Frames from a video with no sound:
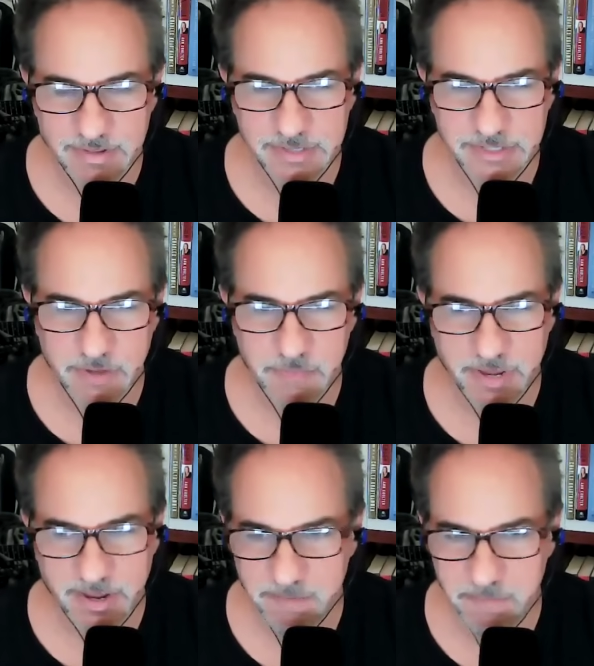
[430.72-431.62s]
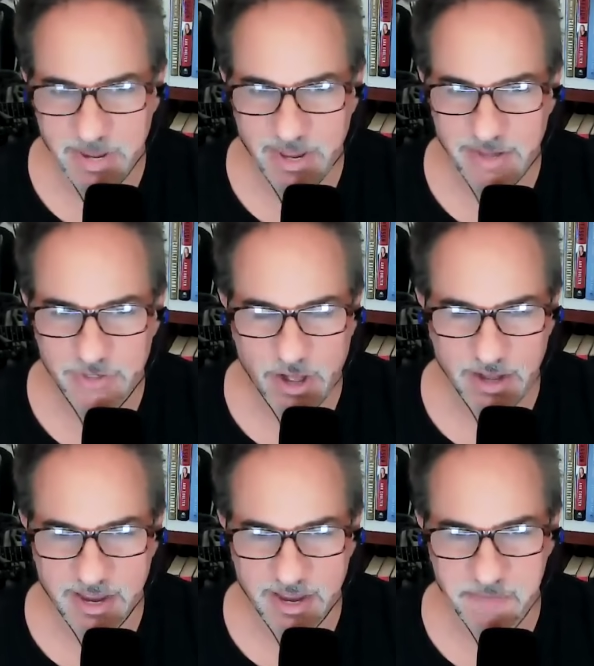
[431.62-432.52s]
this could be me
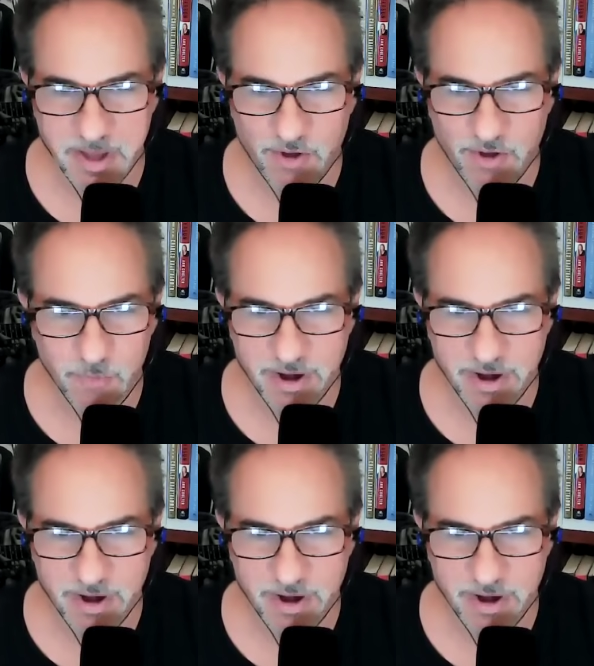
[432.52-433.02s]
talking about